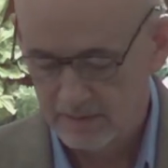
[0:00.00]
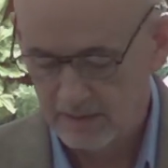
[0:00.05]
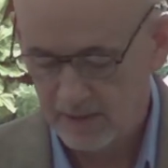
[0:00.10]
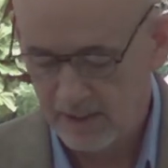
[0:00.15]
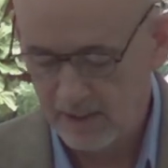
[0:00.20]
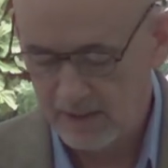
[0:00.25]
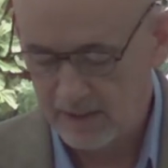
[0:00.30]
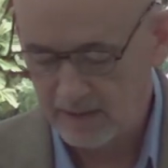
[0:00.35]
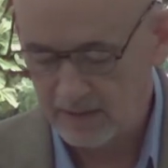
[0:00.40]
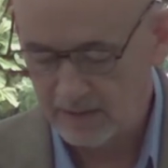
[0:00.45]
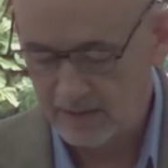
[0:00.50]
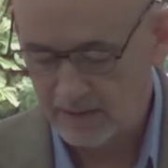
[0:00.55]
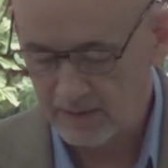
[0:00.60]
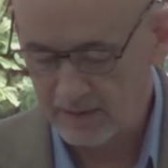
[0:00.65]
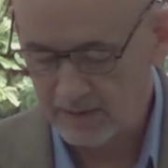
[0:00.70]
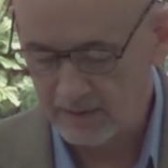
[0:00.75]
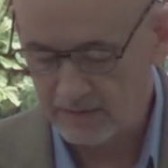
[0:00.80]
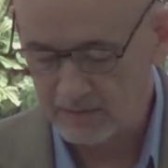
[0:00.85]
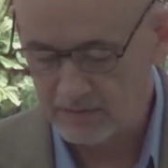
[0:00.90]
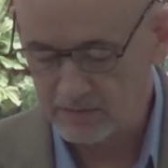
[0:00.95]

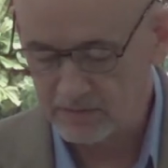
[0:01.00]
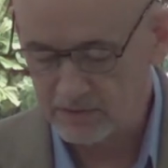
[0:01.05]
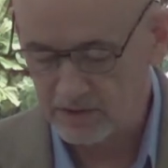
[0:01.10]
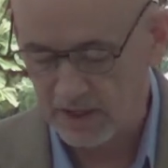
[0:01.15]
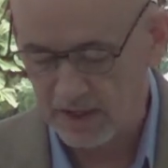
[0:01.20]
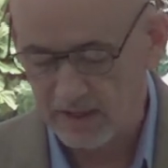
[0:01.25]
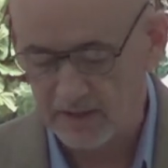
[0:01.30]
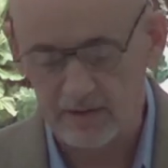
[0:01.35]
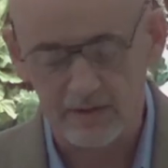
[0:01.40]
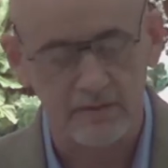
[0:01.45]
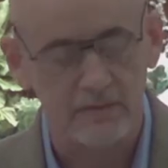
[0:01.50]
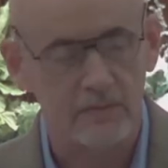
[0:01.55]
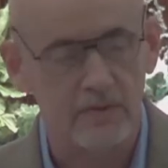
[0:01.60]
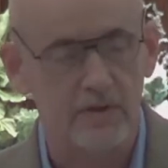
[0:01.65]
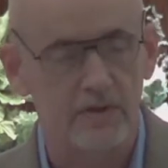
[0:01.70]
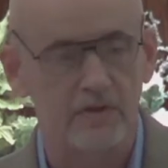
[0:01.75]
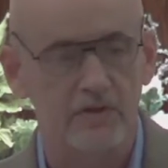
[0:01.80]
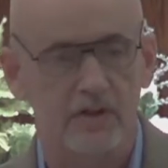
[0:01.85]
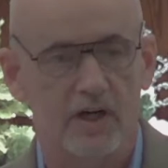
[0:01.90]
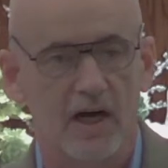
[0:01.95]
When
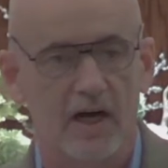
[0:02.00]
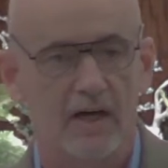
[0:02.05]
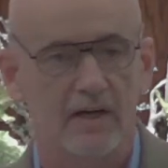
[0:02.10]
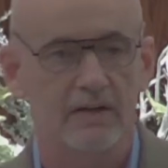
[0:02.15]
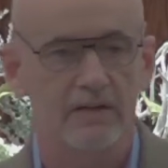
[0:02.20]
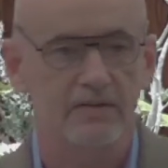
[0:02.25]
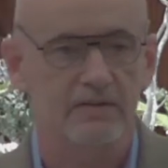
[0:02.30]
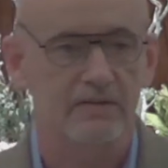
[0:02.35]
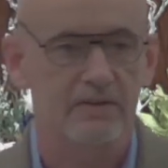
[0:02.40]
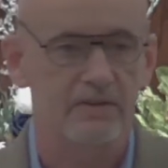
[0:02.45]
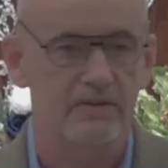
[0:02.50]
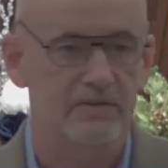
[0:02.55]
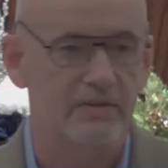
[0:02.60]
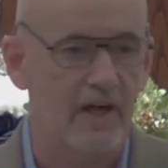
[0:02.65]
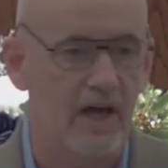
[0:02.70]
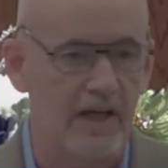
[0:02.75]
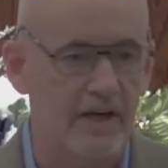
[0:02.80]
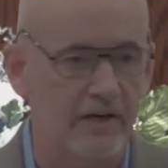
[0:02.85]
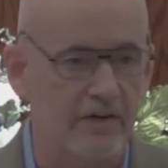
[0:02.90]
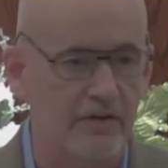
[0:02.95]
a child is
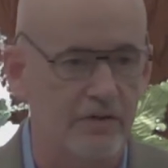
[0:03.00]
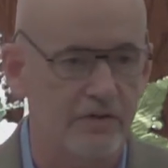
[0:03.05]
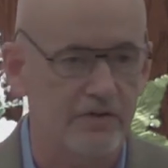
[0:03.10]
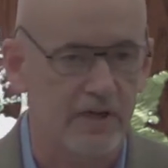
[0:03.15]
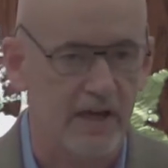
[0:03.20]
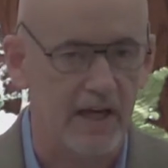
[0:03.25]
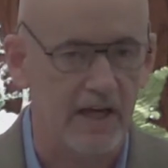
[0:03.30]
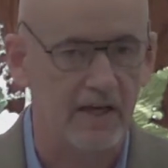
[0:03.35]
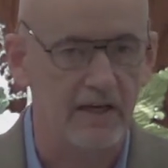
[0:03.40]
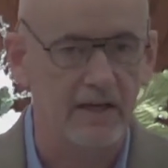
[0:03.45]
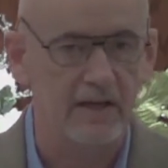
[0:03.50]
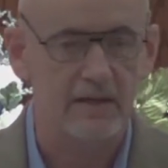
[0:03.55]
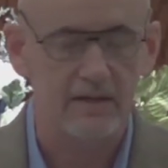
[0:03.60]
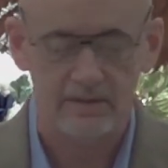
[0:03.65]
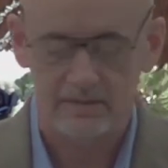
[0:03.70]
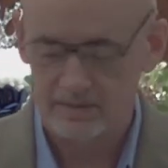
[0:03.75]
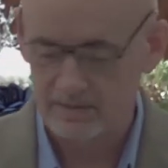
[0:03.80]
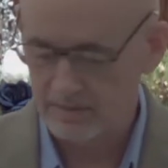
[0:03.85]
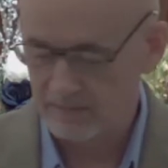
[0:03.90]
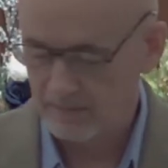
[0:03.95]
not understanding,